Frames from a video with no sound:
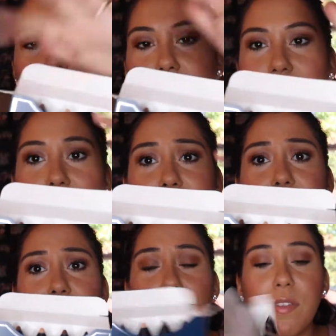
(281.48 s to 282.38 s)
I
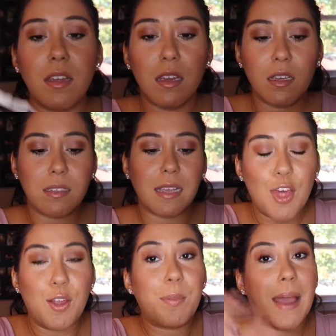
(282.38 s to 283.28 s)
love this.
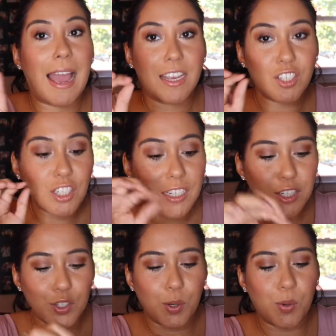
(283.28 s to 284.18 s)
Their packaging
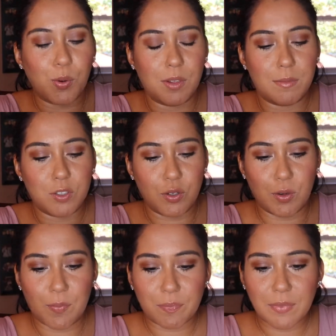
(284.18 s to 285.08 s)
is so cool. Let me show
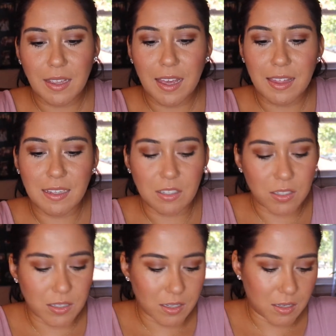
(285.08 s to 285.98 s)
you. This
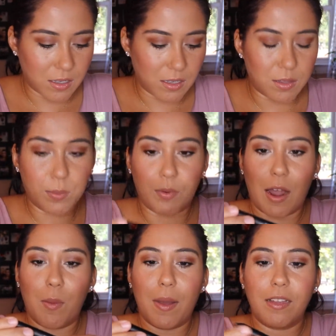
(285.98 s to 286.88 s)
is the
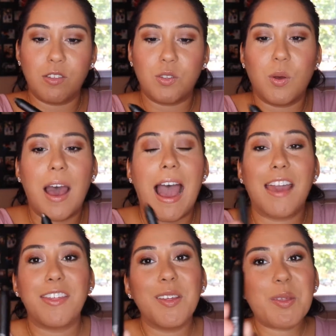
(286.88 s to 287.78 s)
brow pencil.
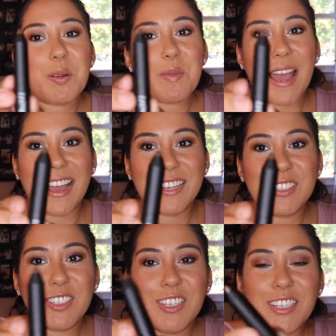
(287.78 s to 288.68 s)
I think their
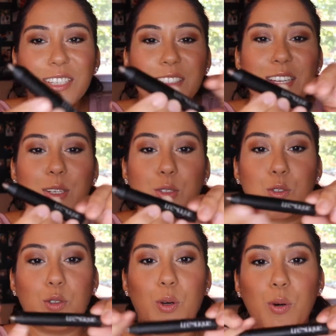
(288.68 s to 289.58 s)
packaging is like
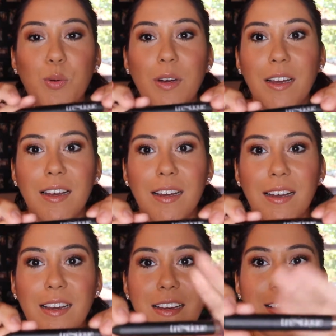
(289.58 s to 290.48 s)
so
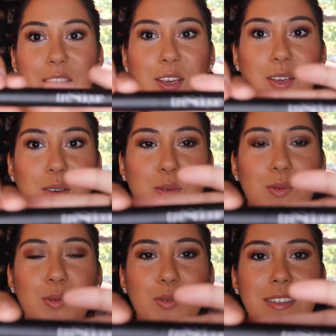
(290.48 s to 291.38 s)

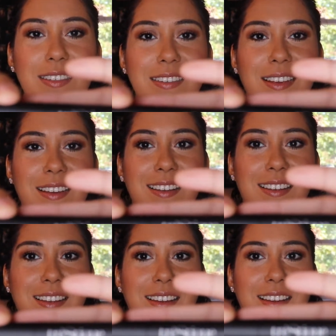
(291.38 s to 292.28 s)
cute.
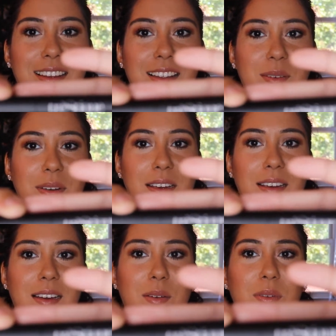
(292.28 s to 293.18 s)

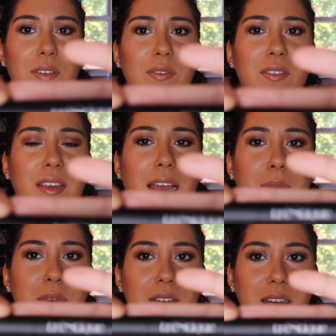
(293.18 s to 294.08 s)
Wait, I wonder if the
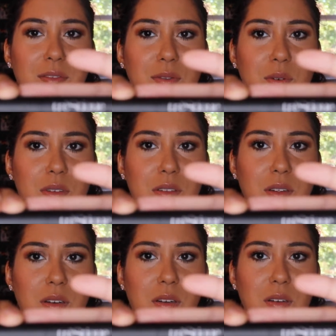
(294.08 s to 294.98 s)
camera can focus
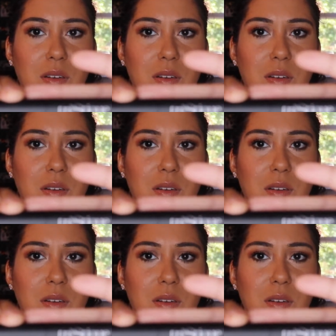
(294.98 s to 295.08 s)
on it.